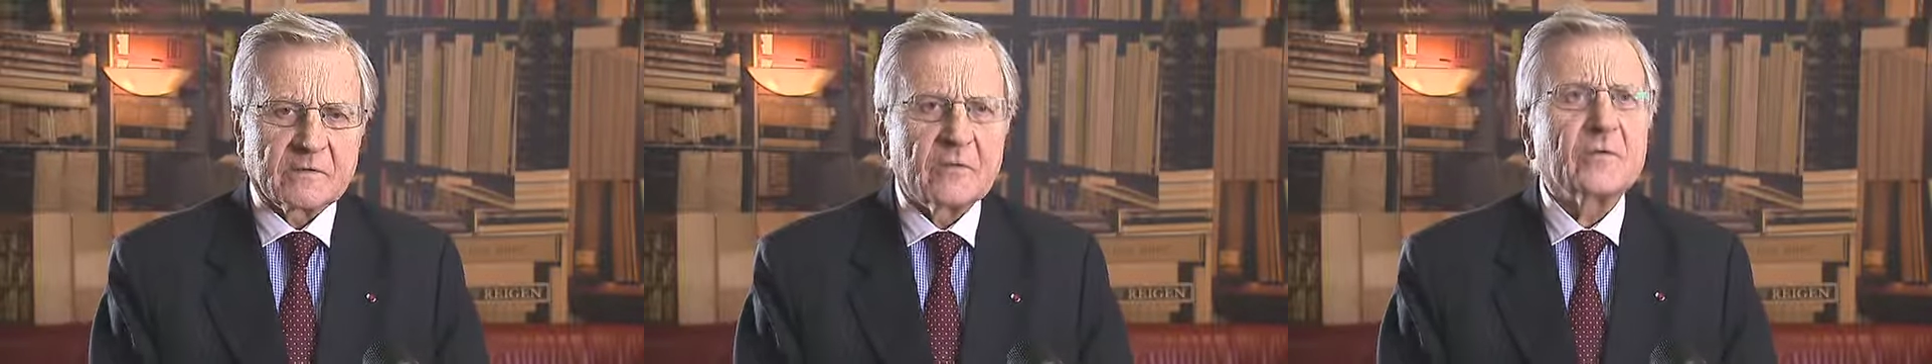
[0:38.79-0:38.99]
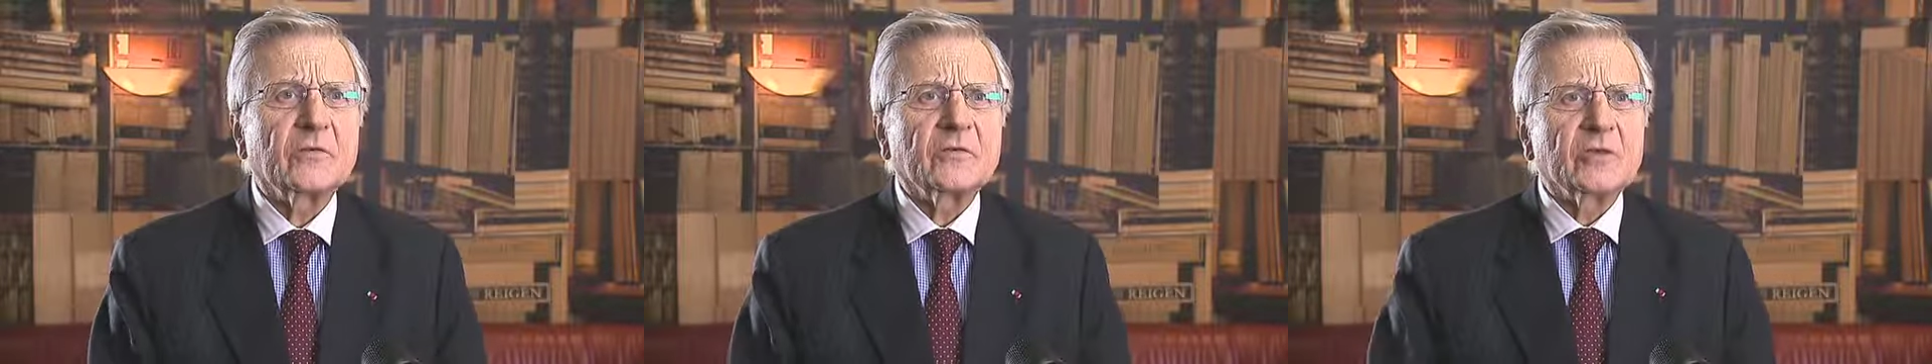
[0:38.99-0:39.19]

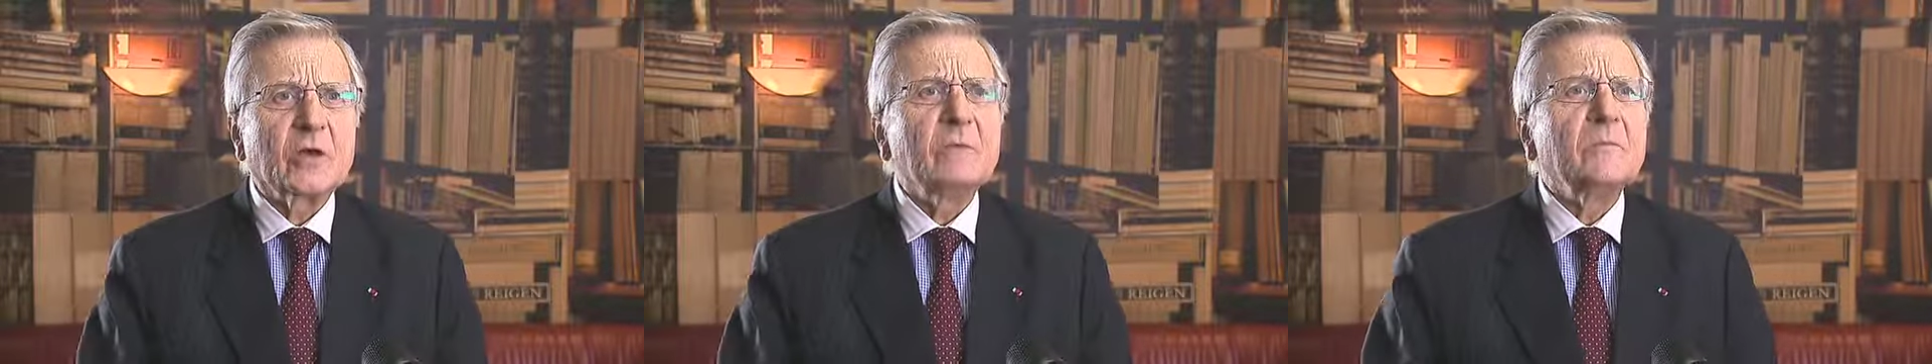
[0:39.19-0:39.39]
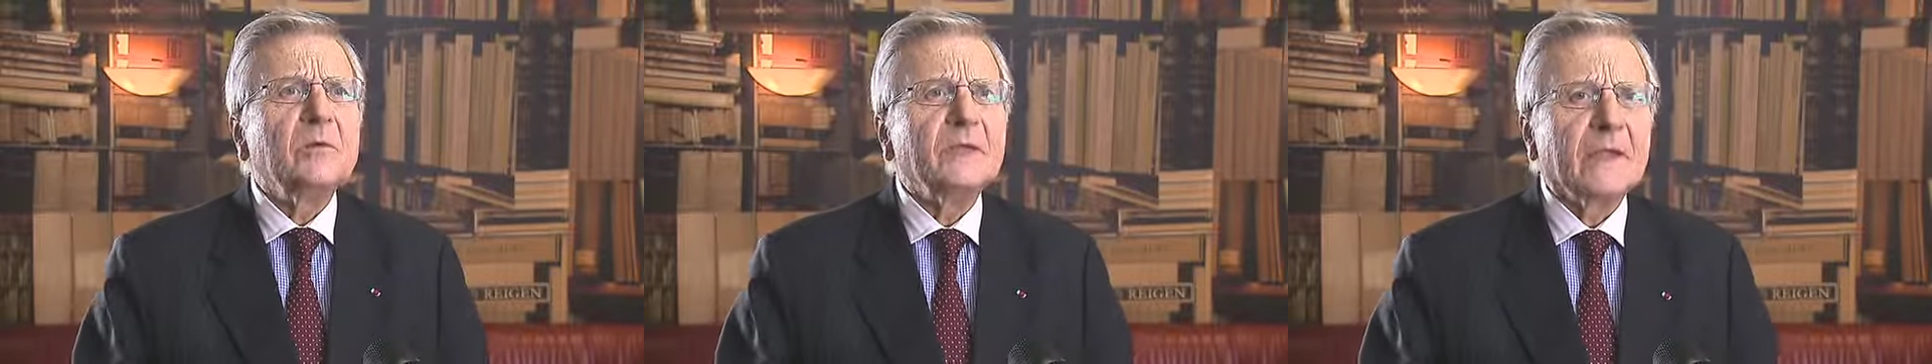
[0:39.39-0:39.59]
You know,
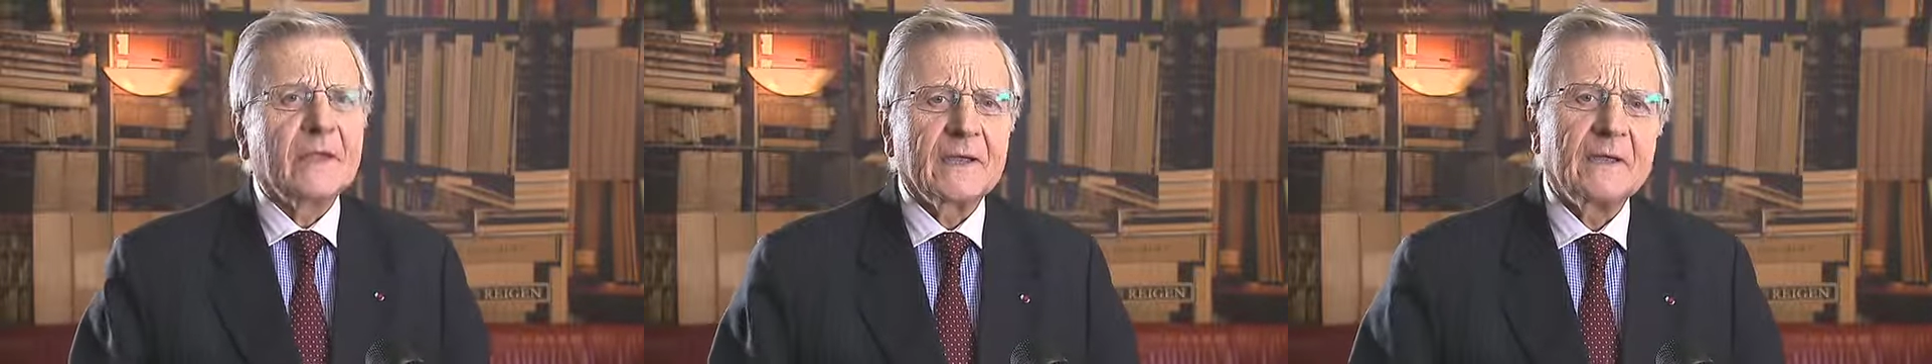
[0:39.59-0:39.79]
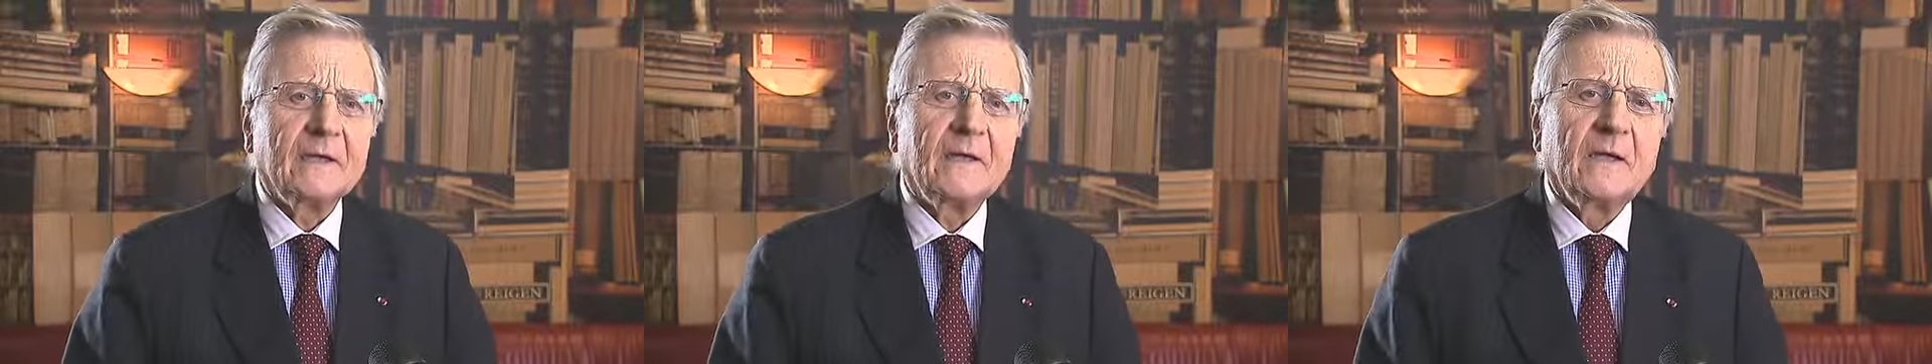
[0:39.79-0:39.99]
Jean
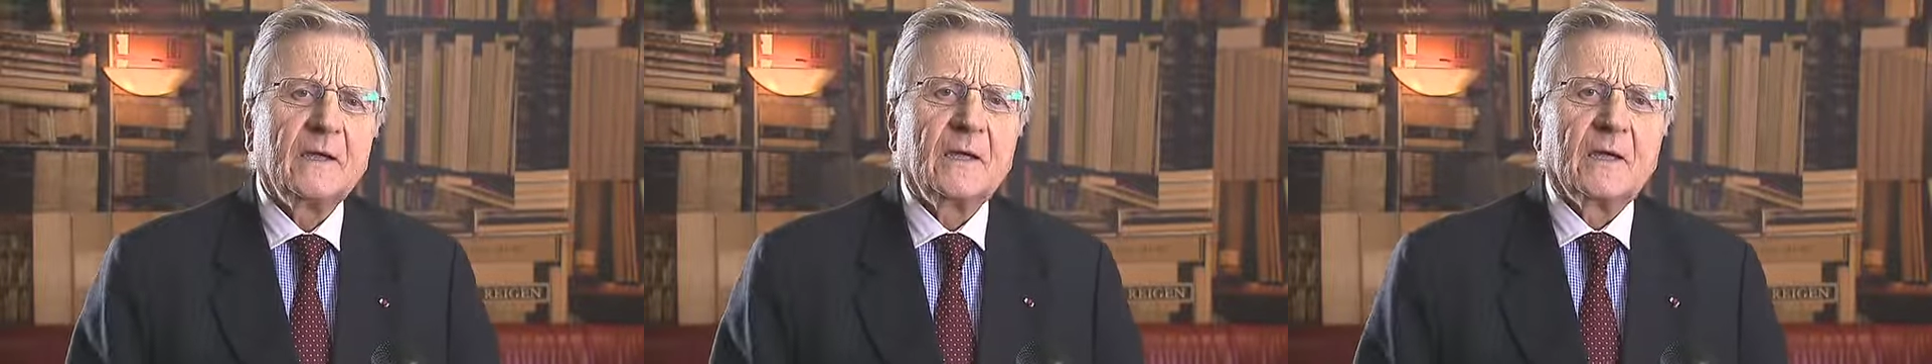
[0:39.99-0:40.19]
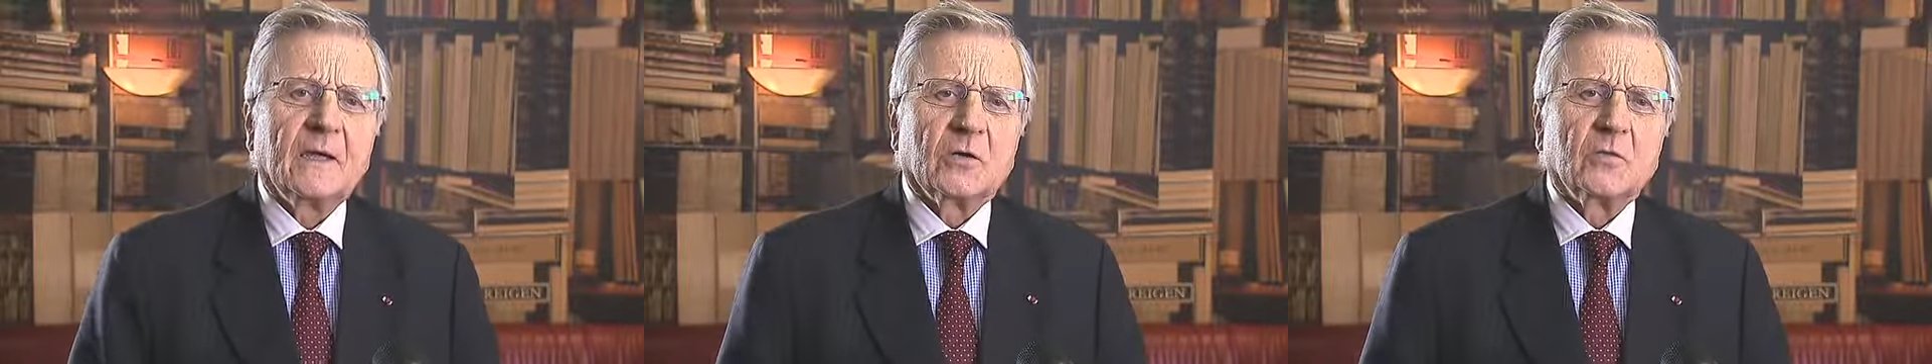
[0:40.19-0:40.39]
Monnet,
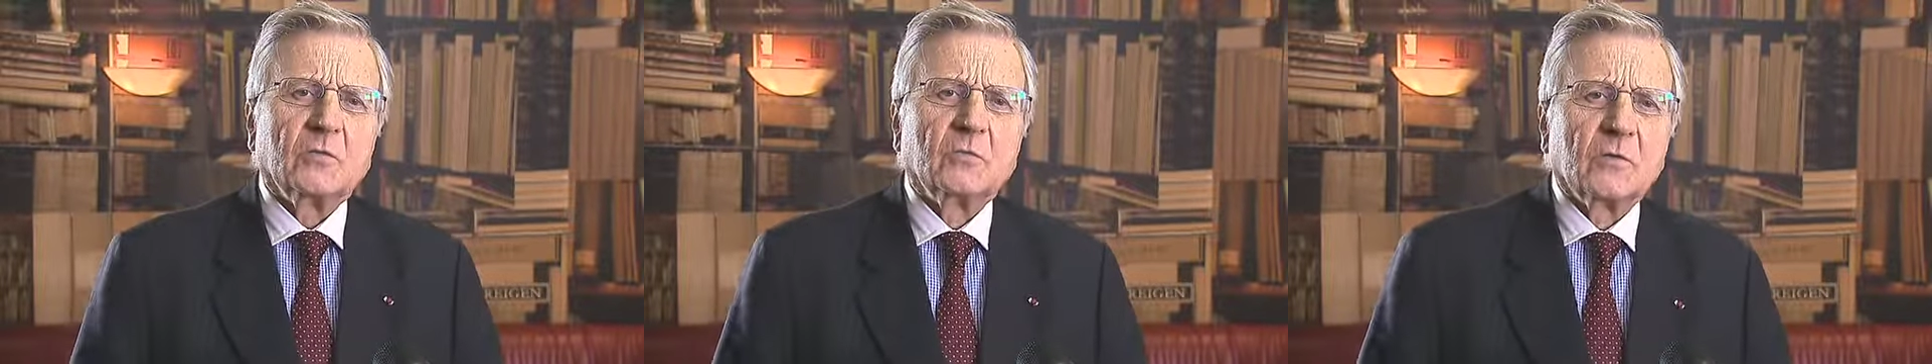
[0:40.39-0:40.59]
who